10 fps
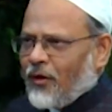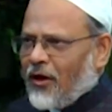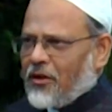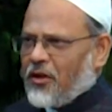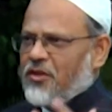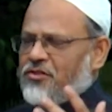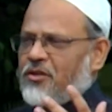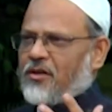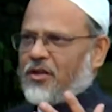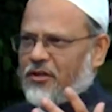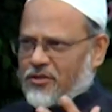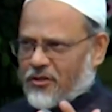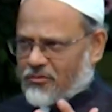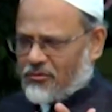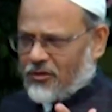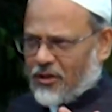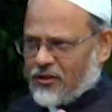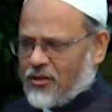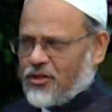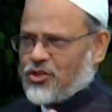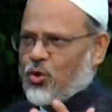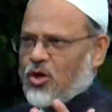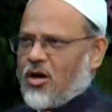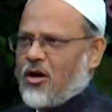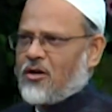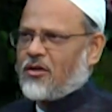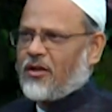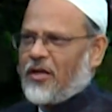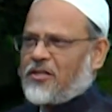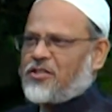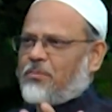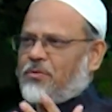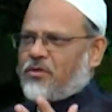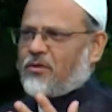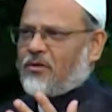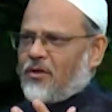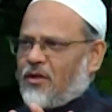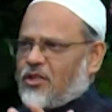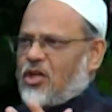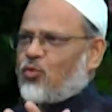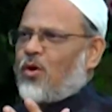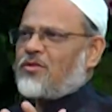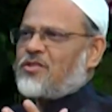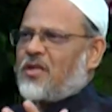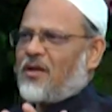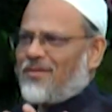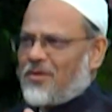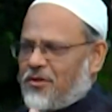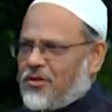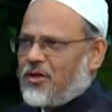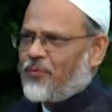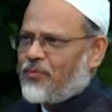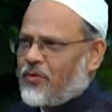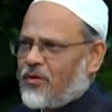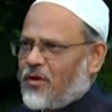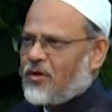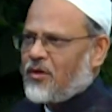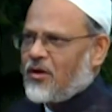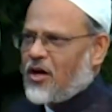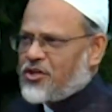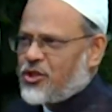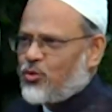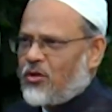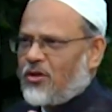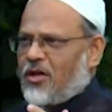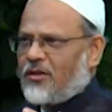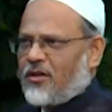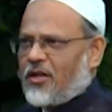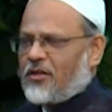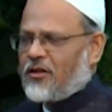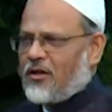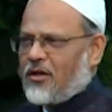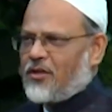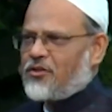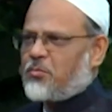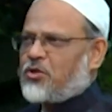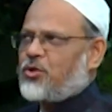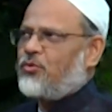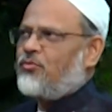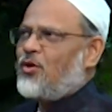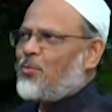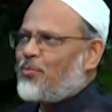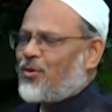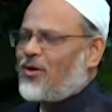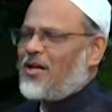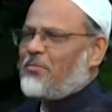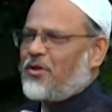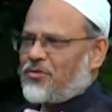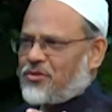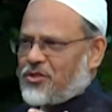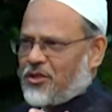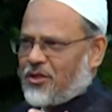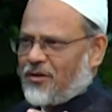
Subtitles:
and He is the Creator. And there is no God except that one single deity. Ashhadu an la ilaha illallah is but to proclaim this